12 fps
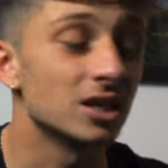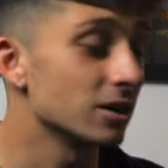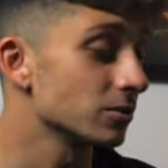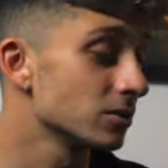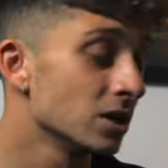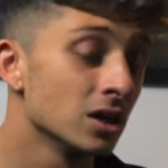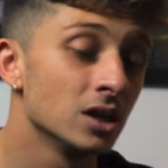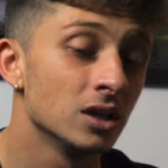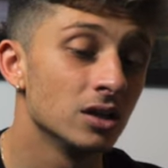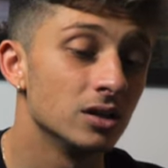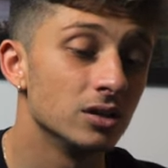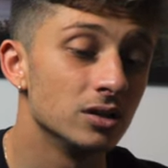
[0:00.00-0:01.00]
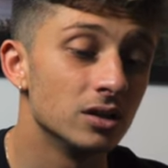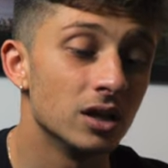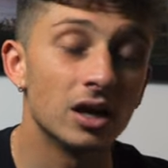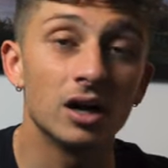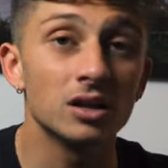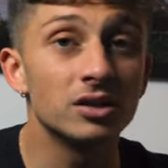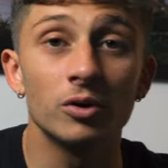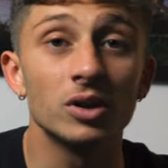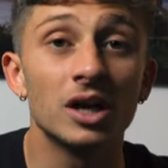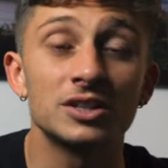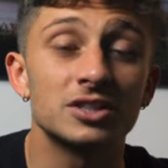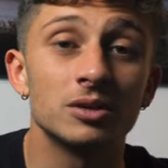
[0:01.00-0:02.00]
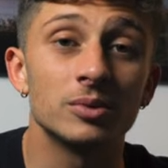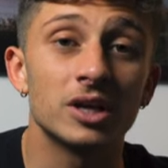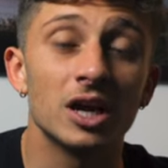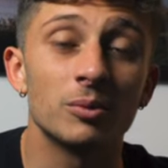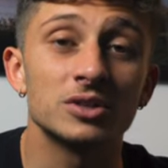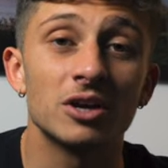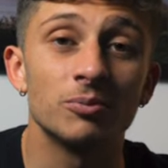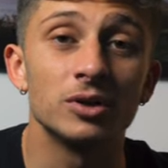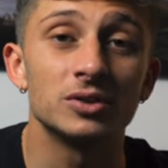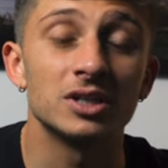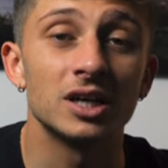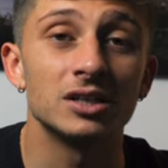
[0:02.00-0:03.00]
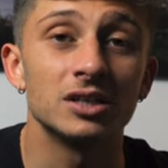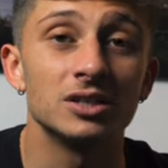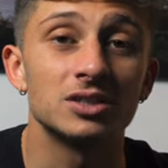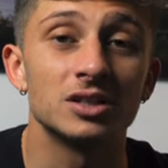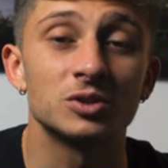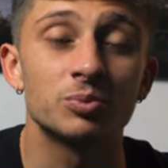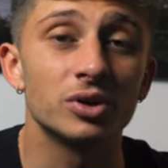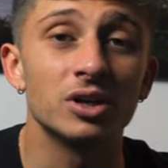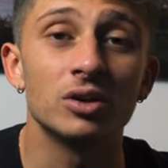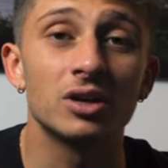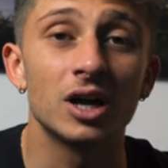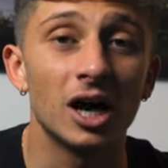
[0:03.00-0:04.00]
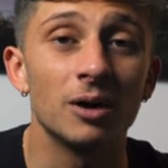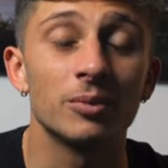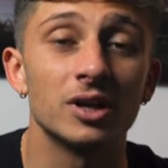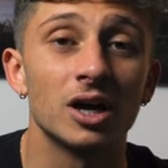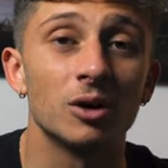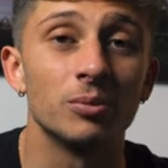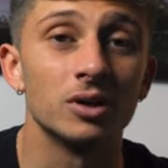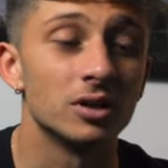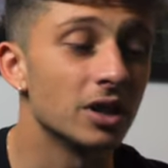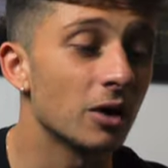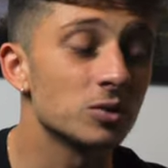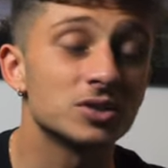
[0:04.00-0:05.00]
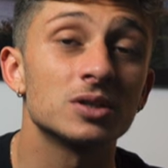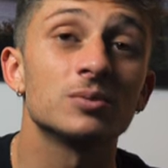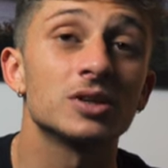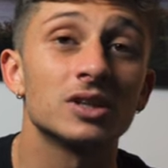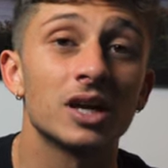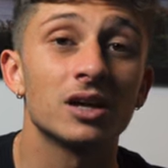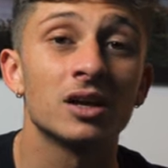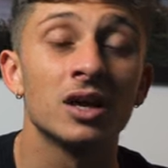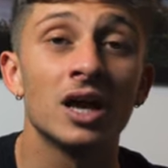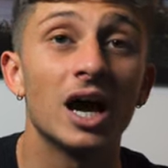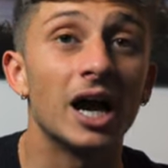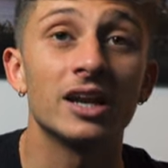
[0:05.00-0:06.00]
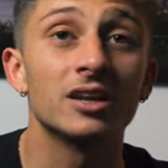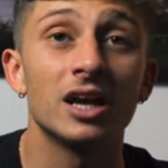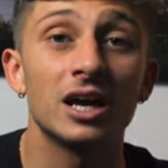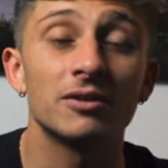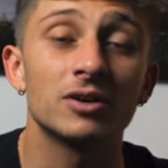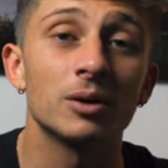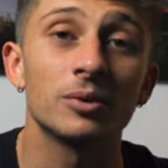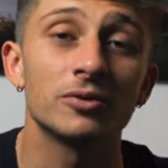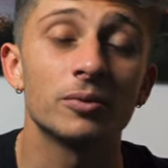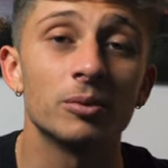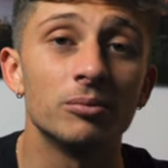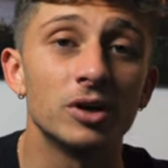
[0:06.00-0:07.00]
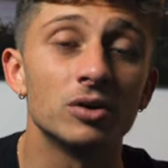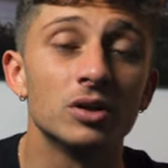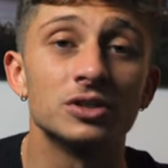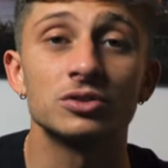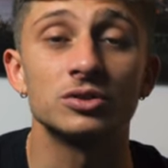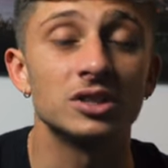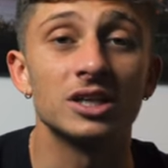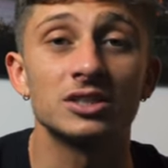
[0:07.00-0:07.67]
Now, I know a lot of cinema cameras have built-in NDs and it's pretty common now, but that was something that I didn't have coming from a mirrorless or